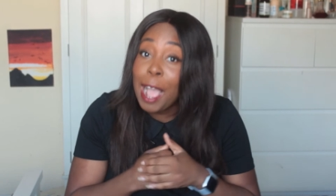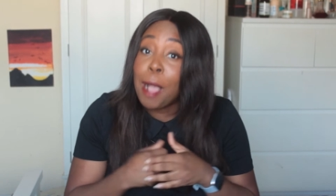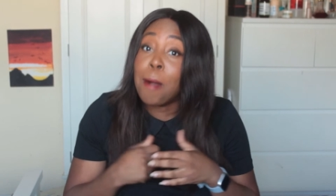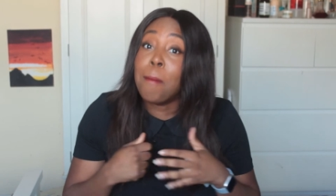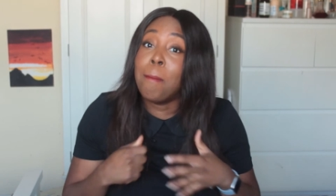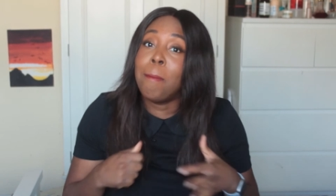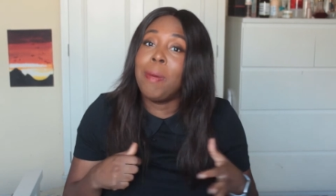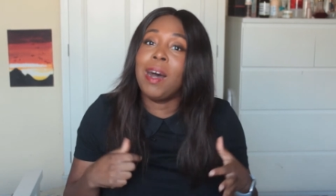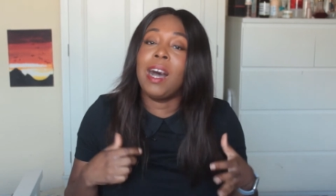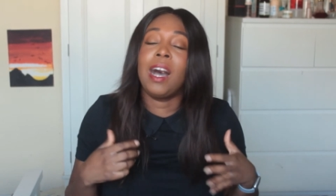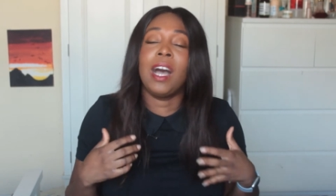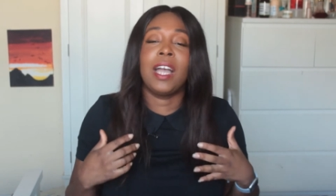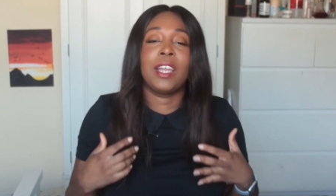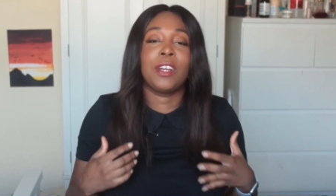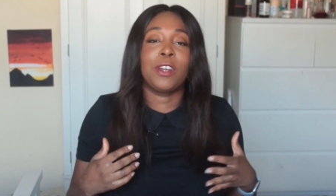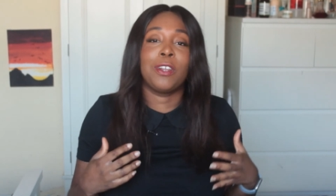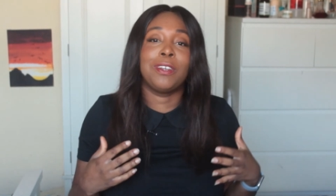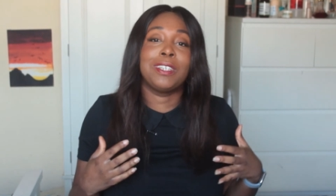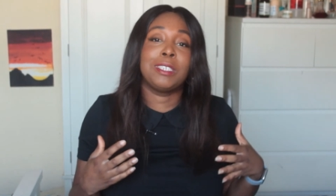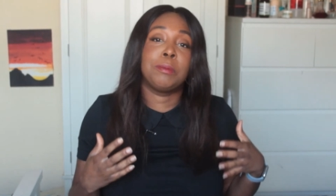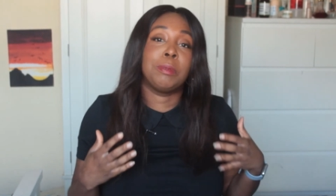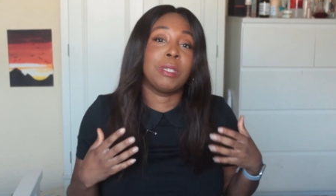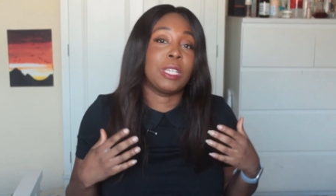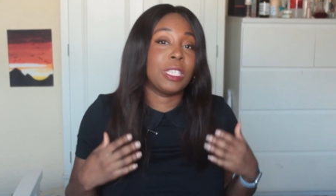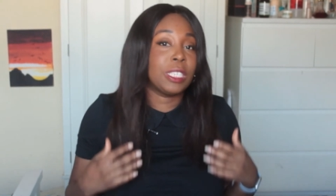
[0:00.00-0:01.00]
But I know
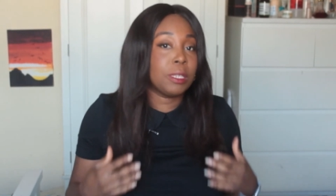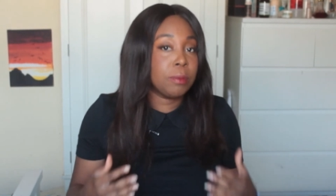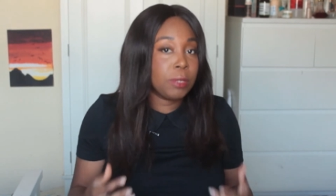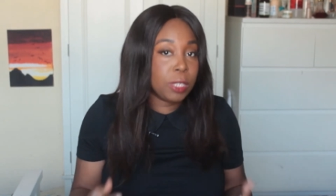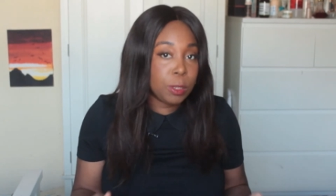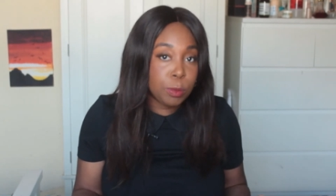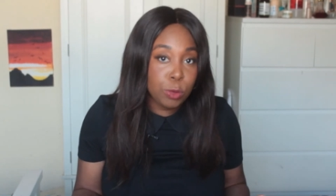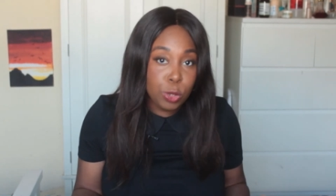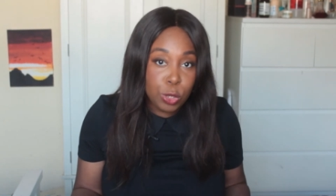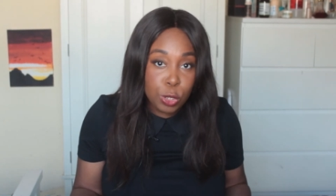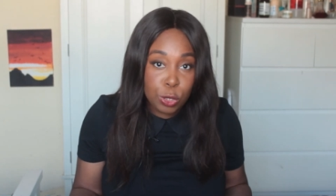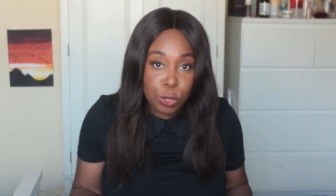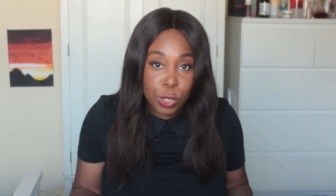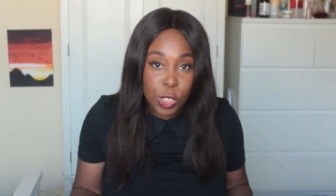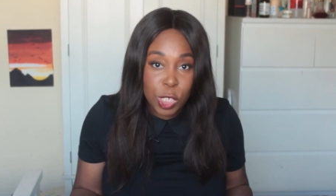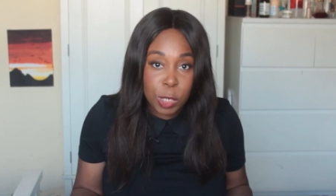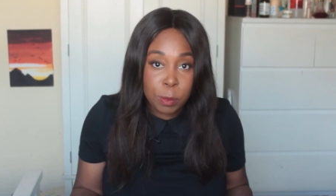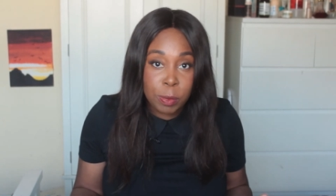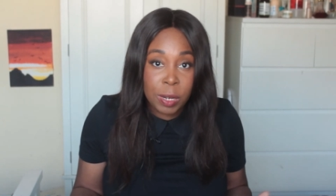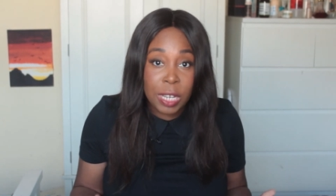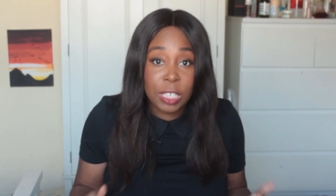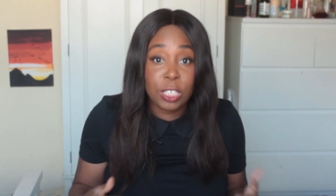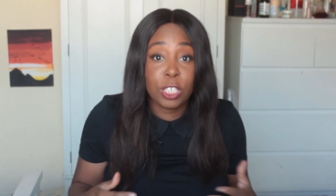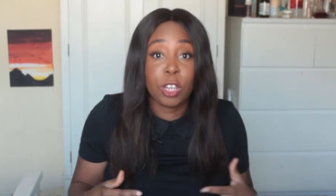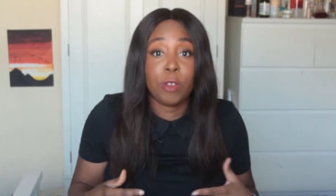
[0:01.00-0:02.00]
it's because I'm a small YouTuber,
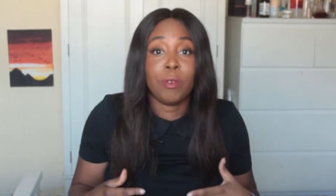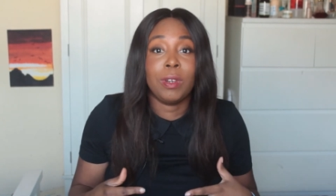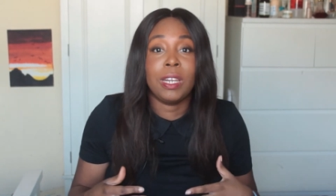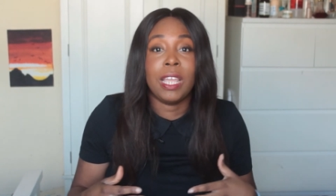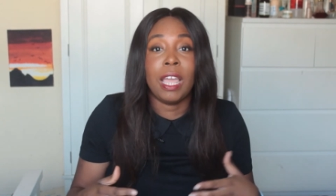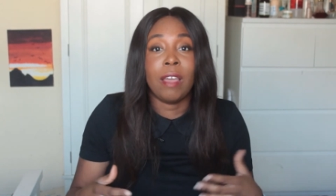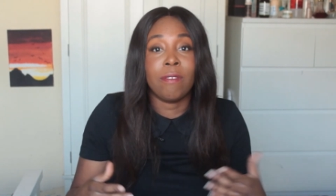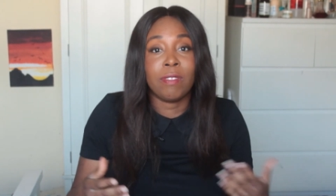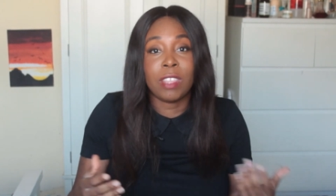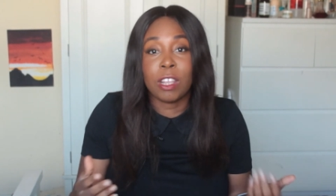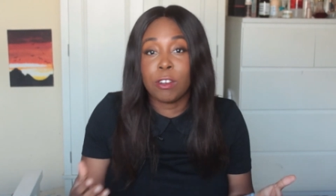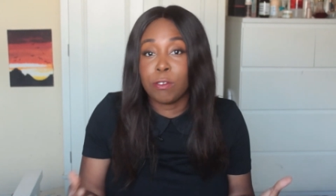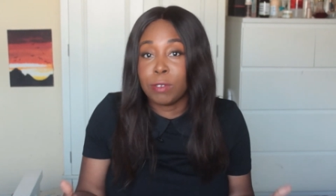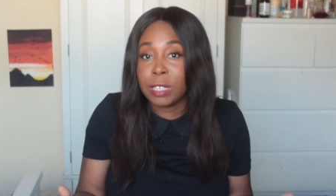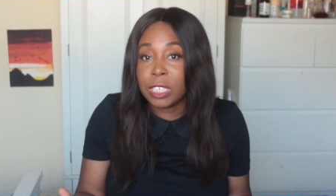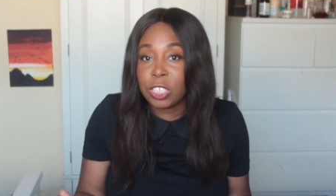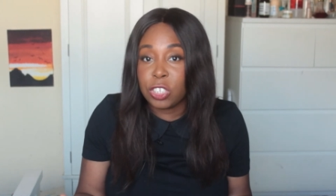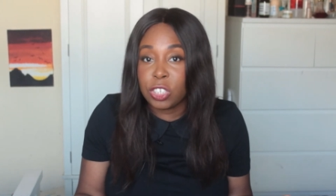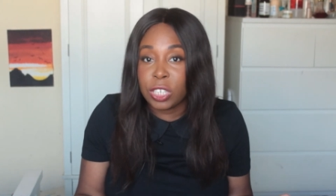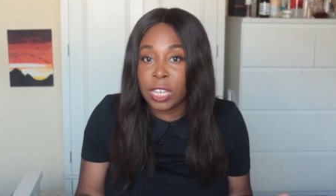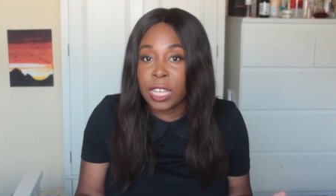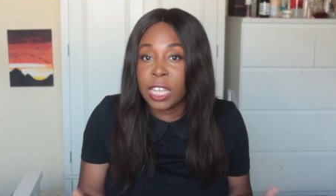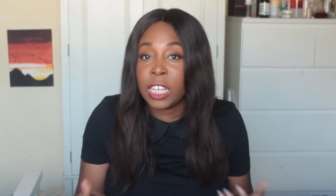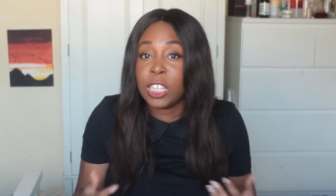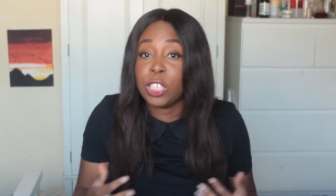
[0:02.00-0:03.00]
I don't really have that reach
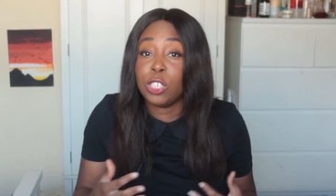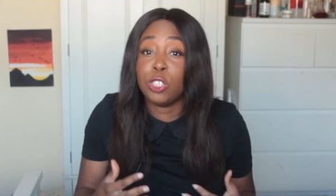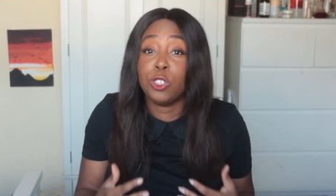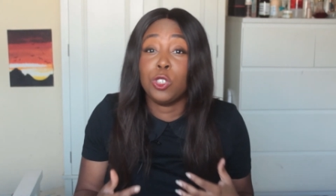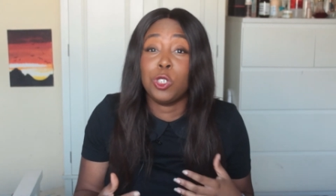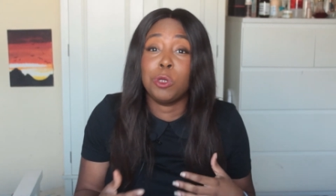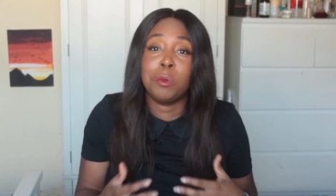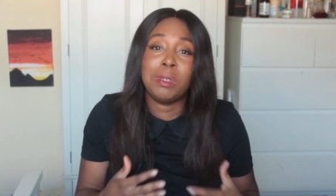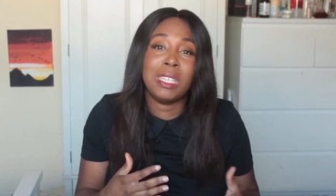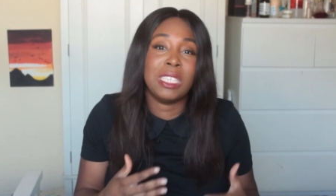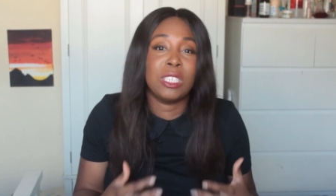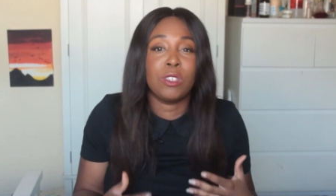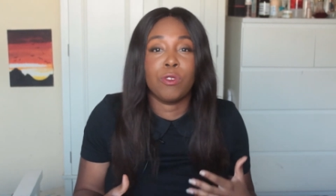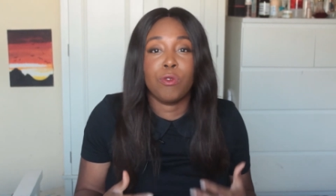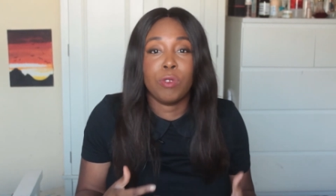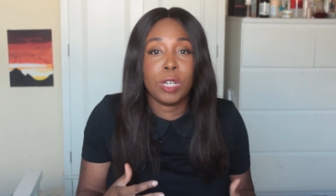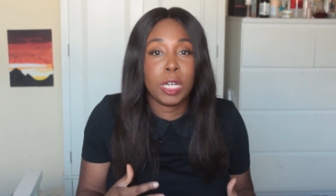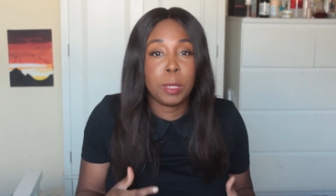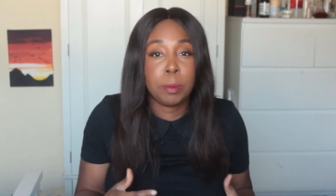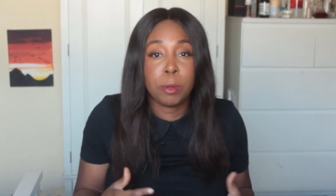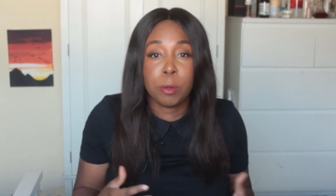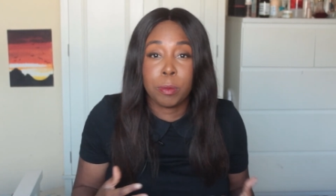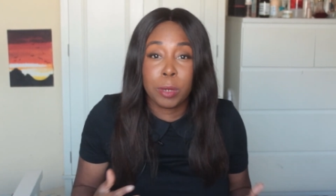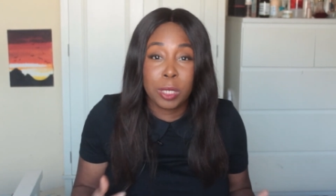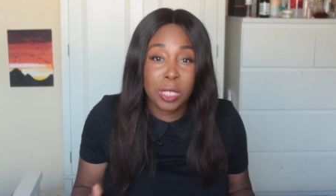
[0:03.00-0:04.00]
yet, and YouTube isn't really
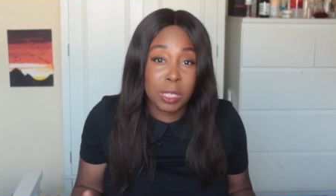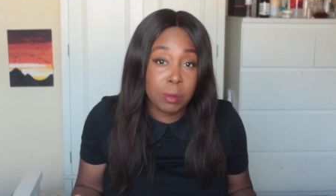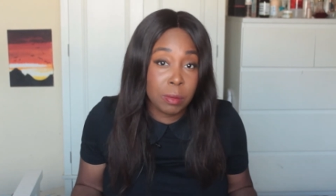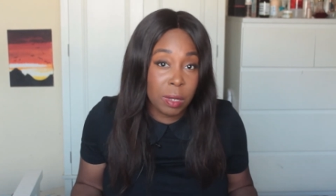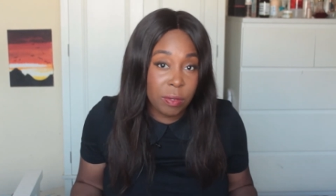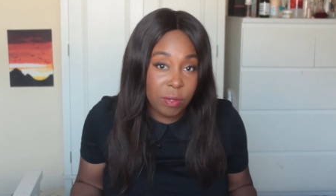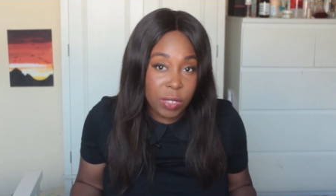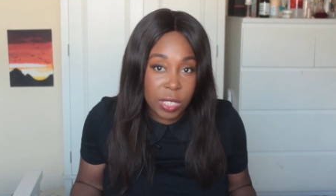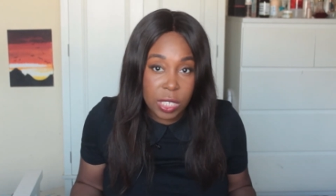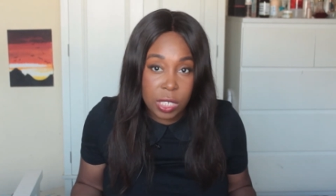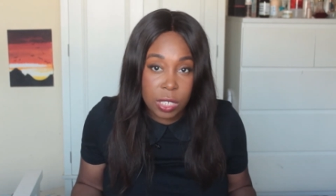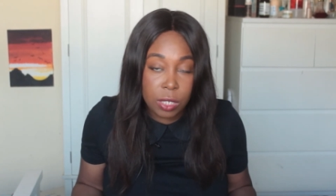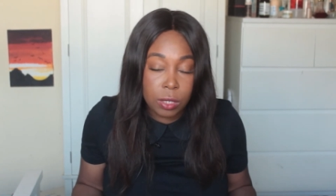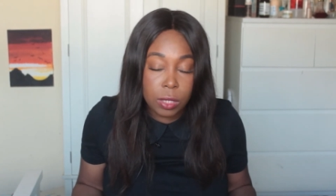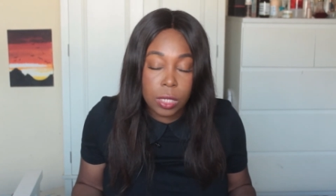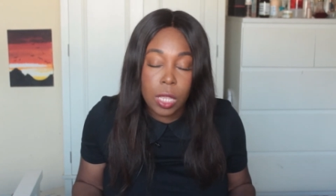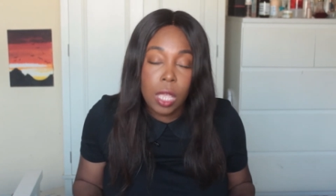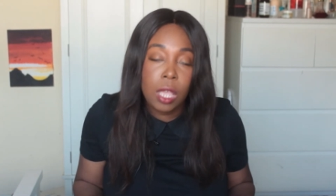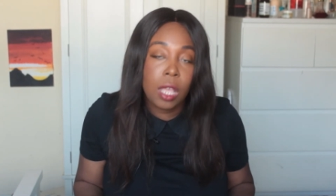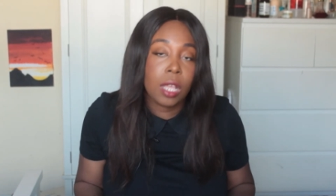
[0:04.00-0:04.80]
promoting my videos.